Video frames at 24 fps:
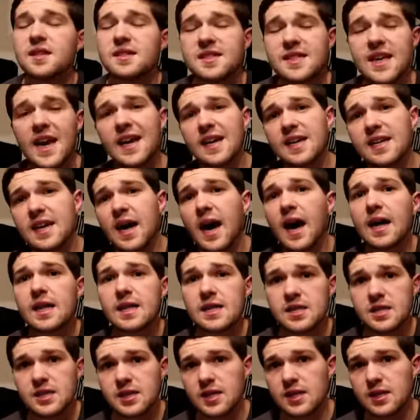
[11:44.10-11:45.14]

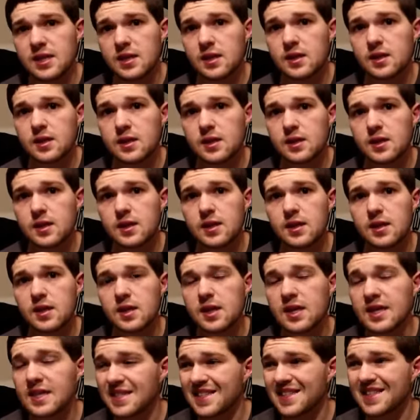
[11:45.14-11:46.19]
technology
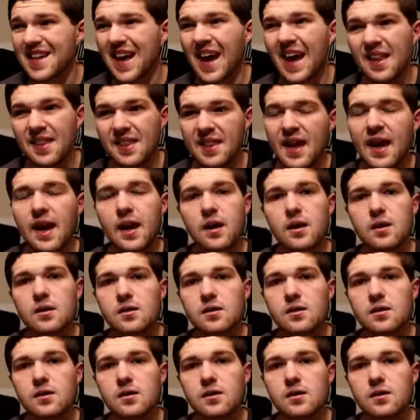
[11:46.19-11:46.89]
is not there.